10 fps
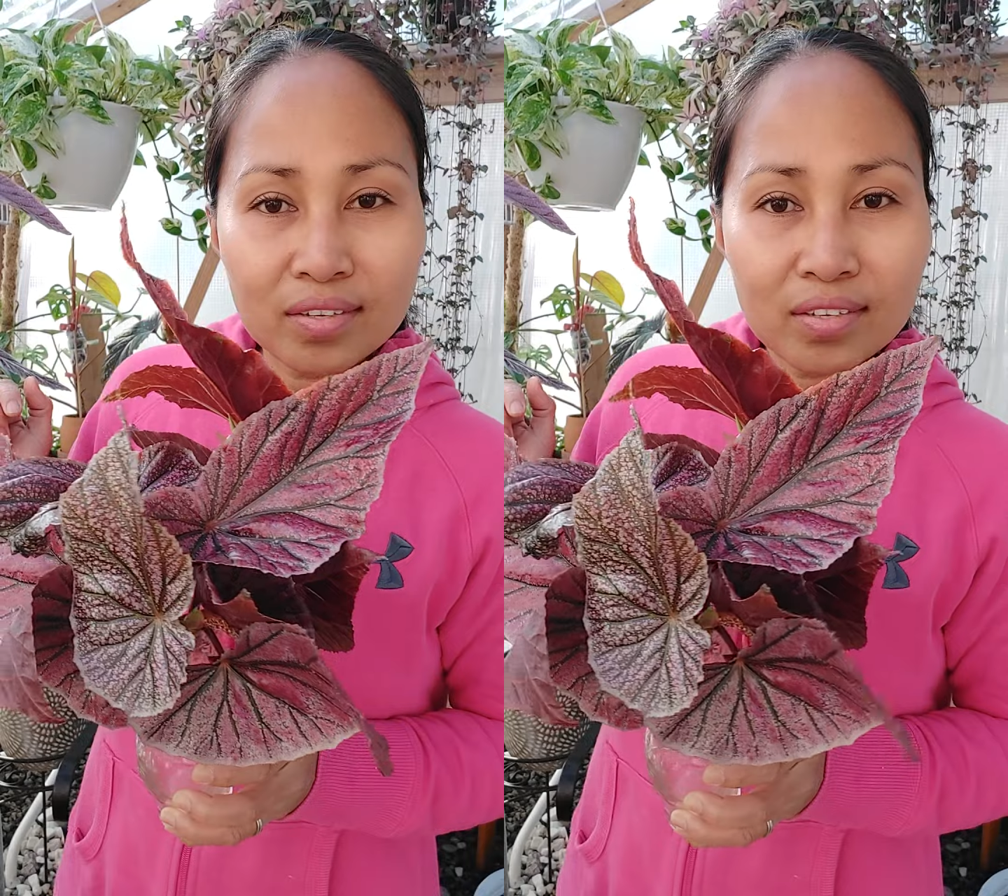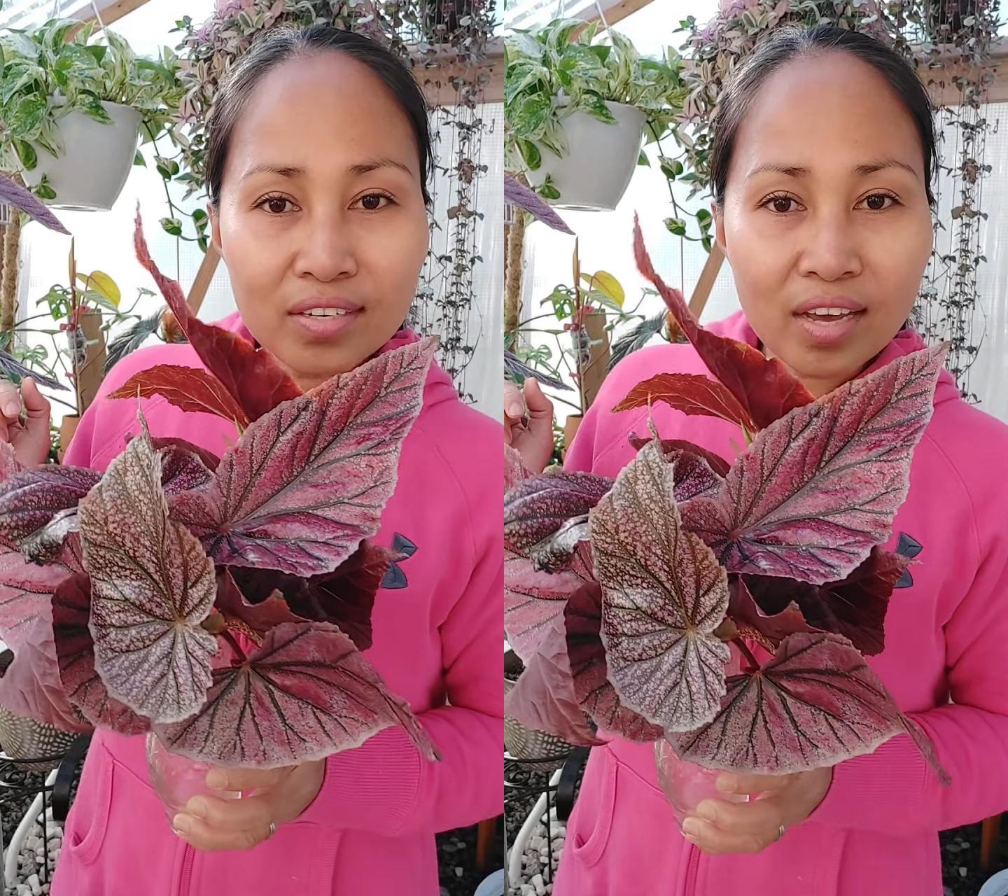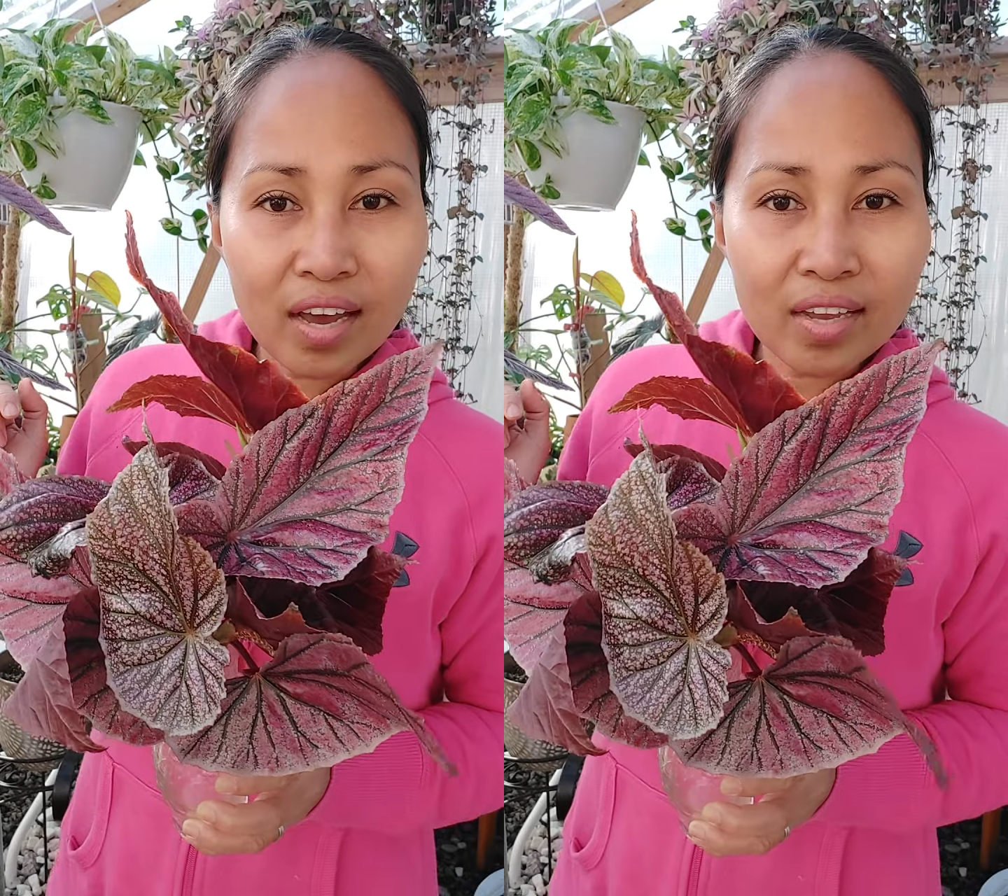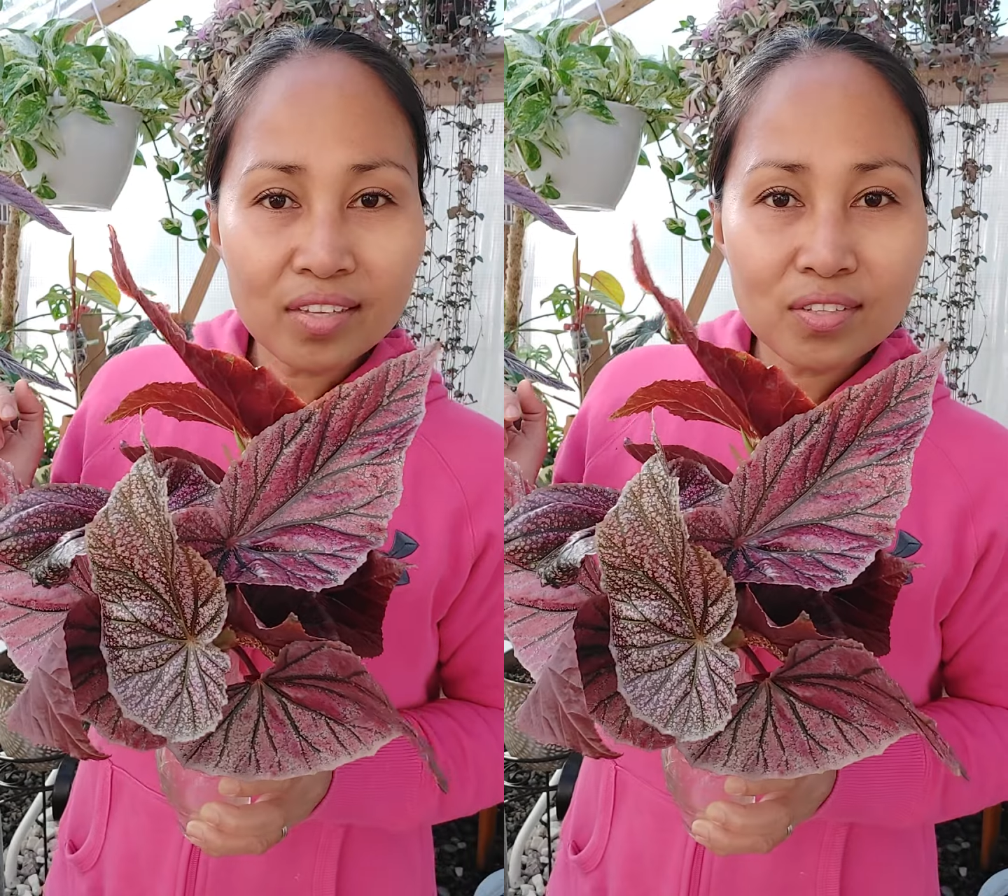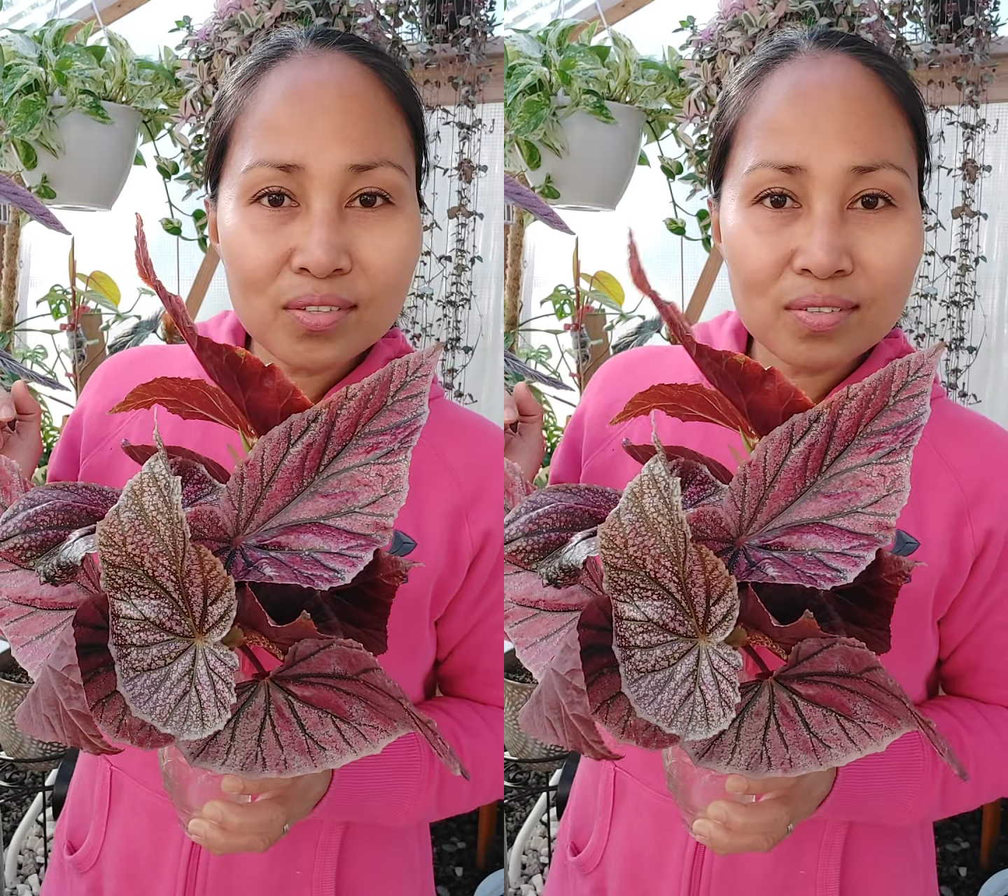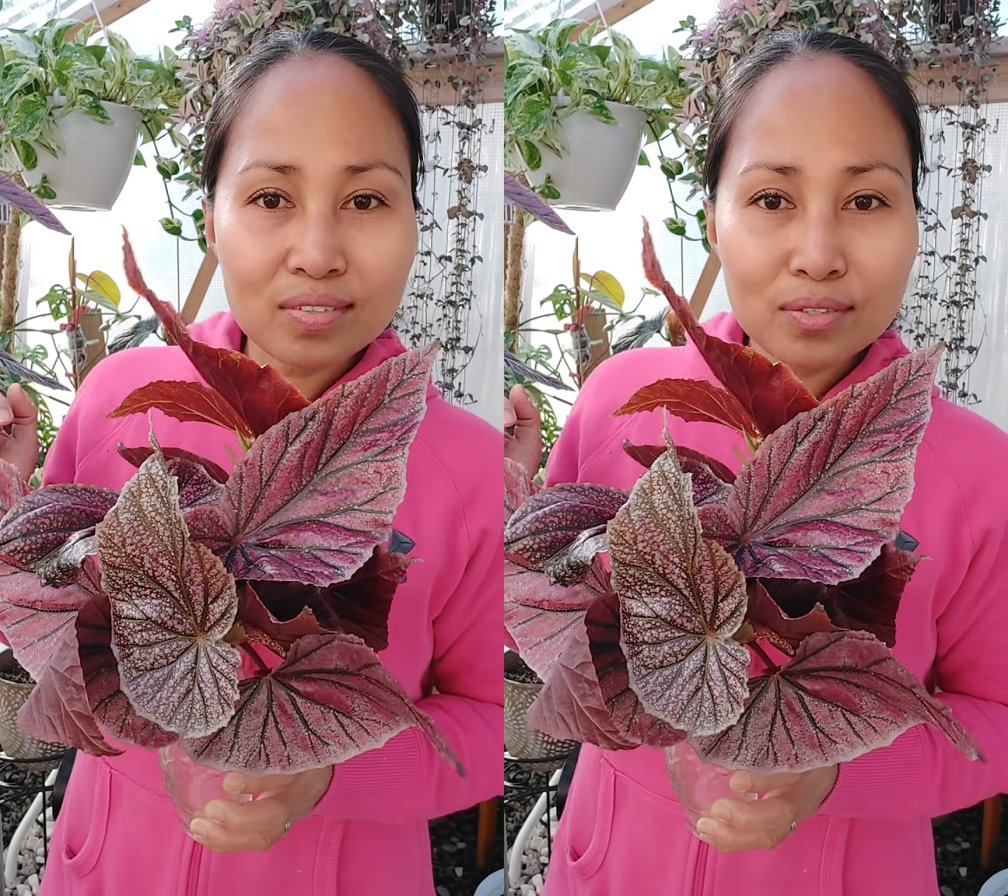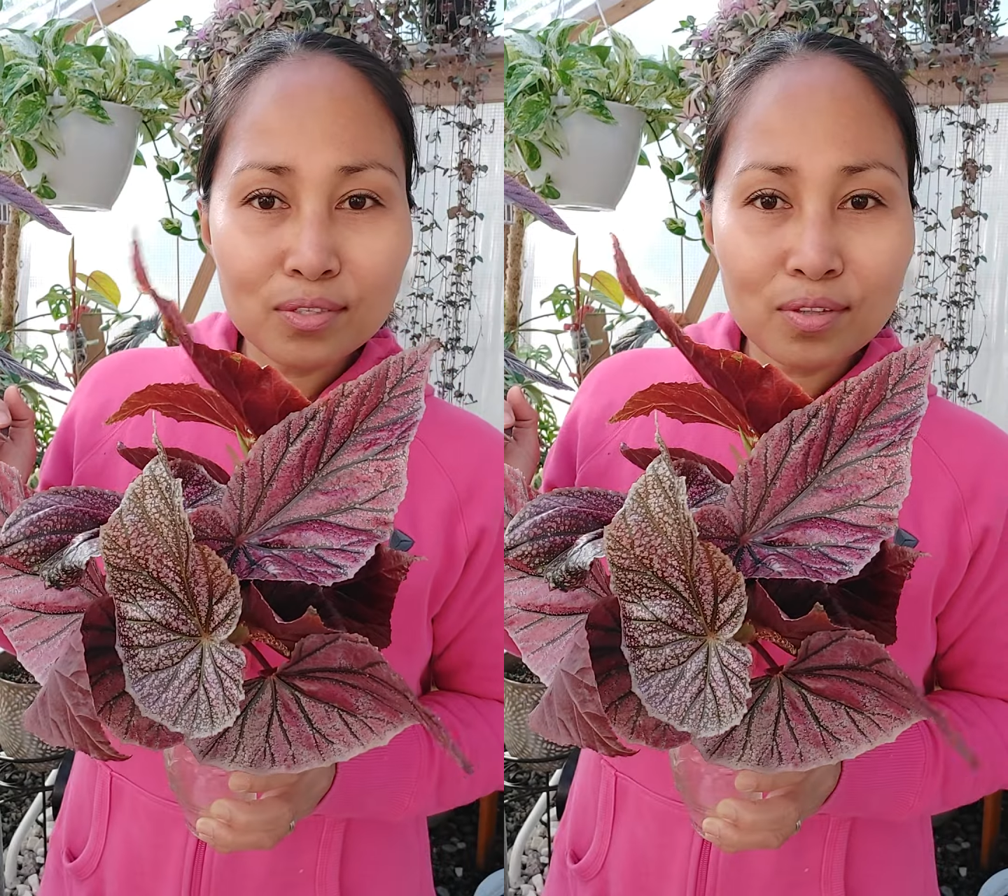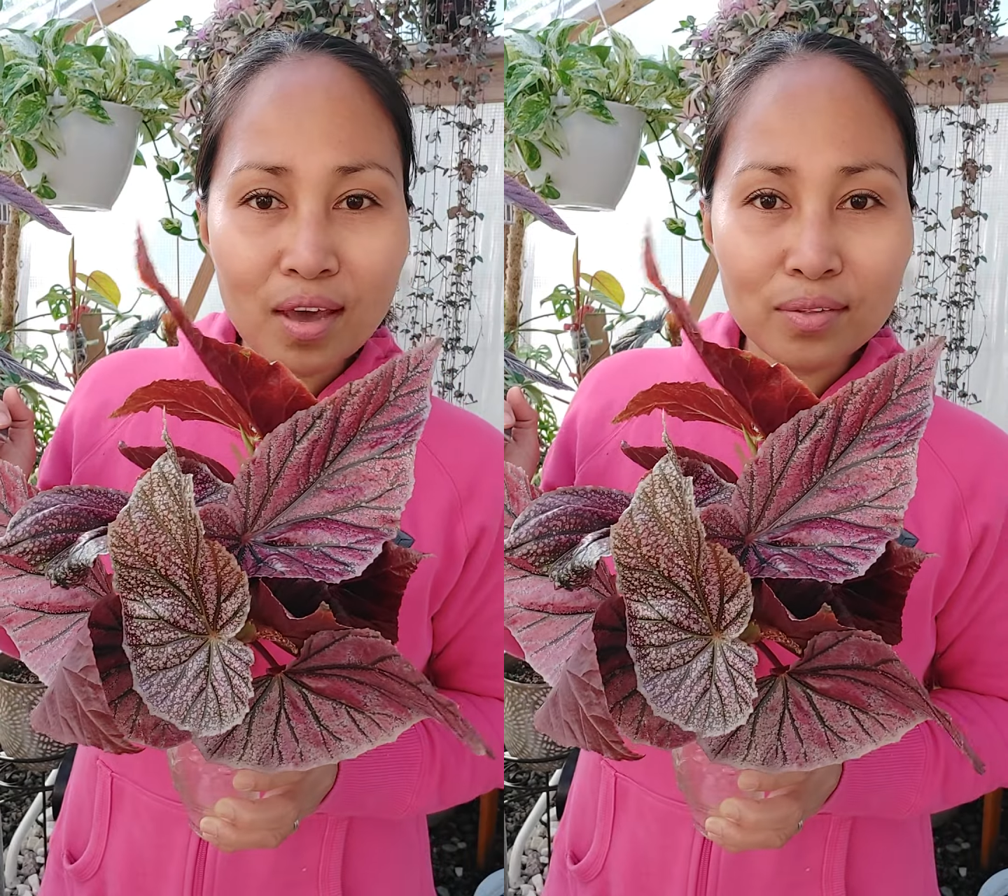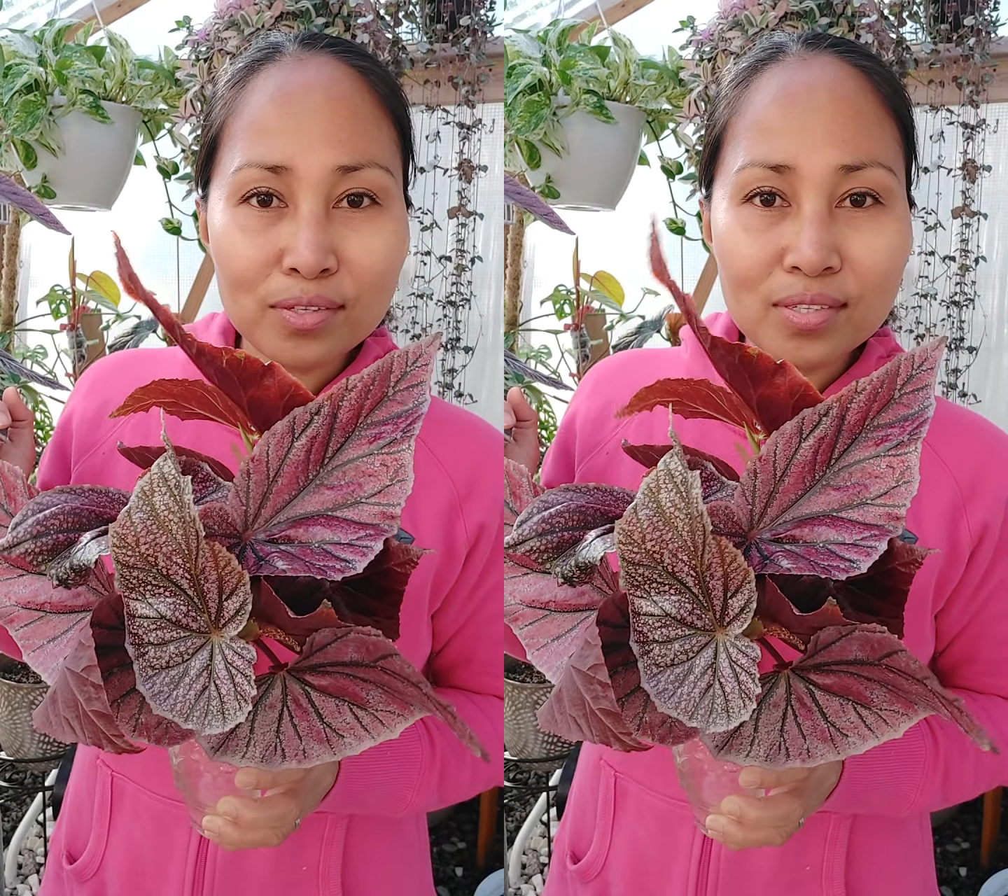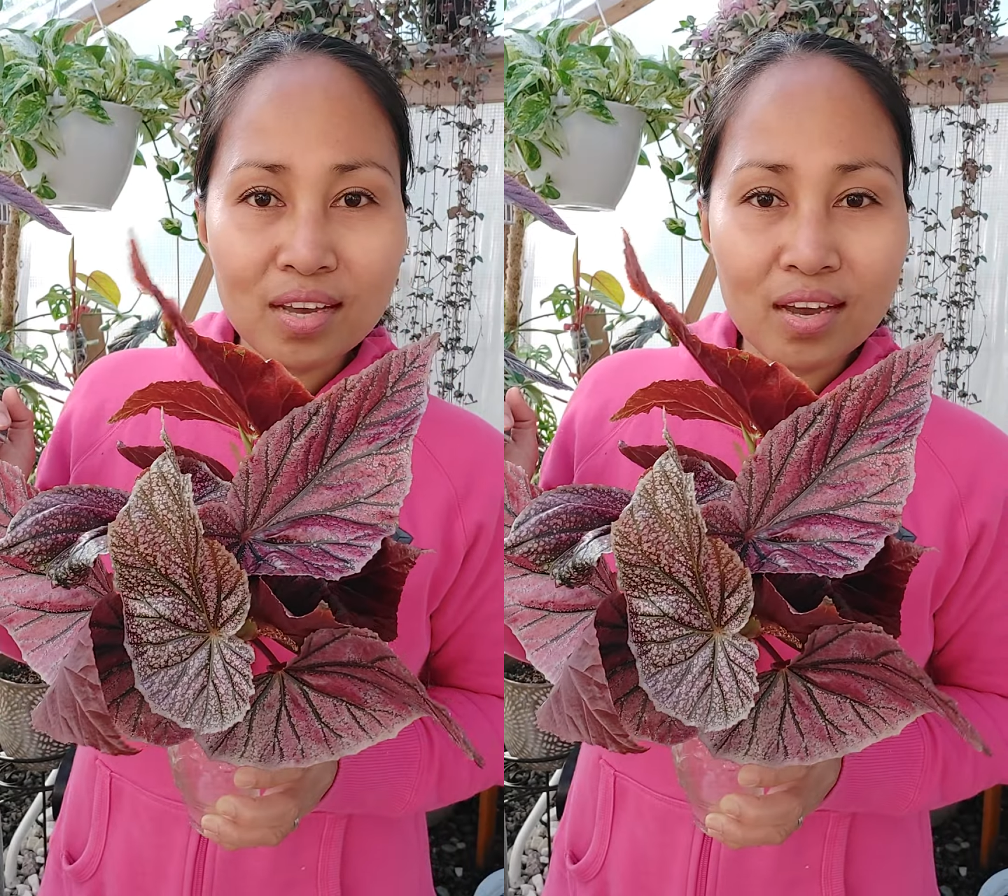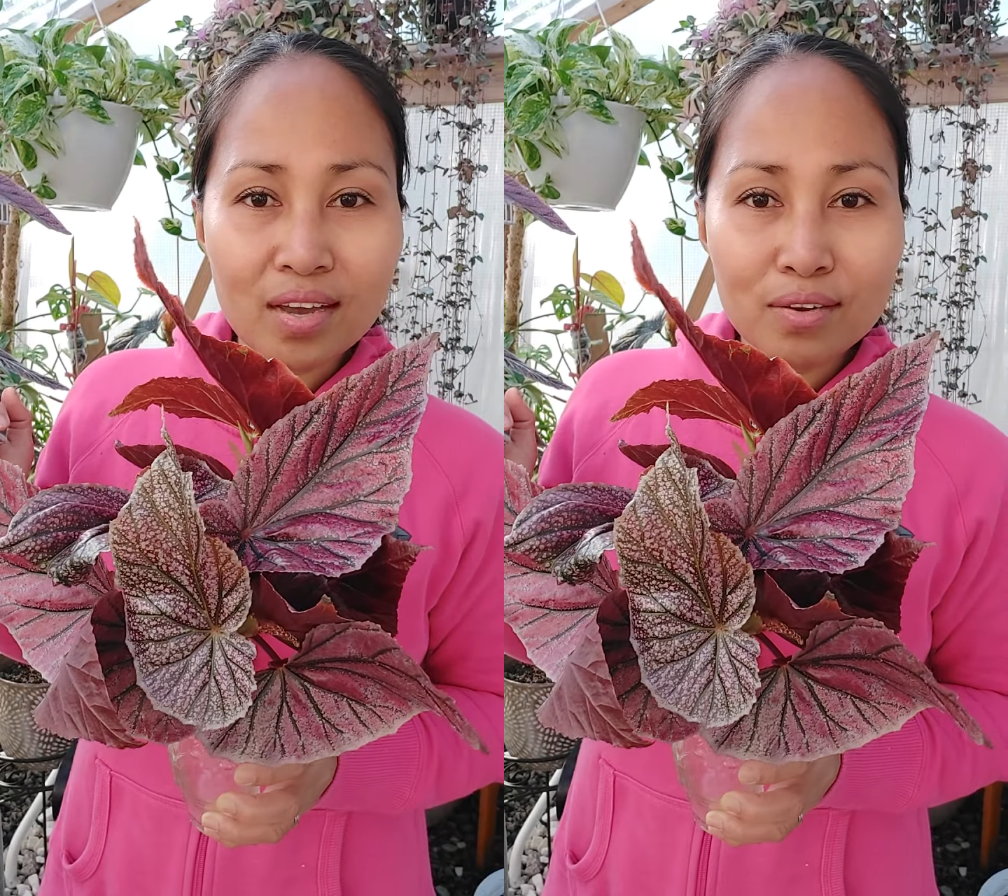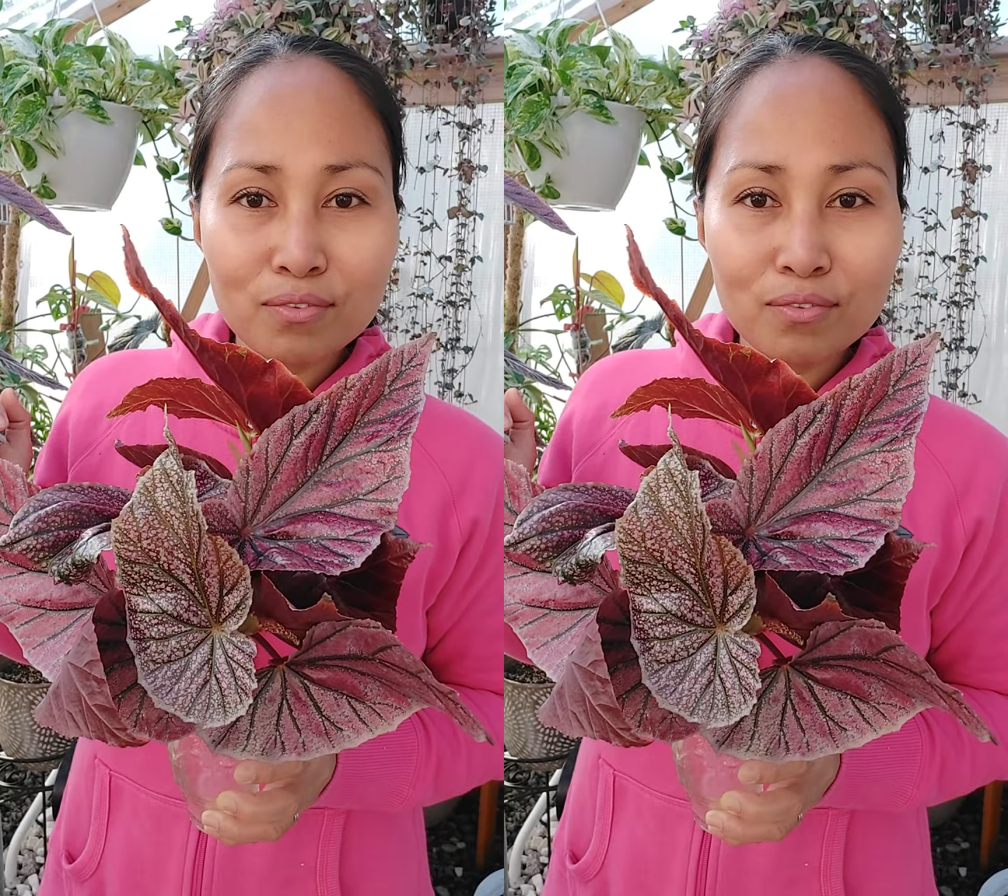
good night to the other side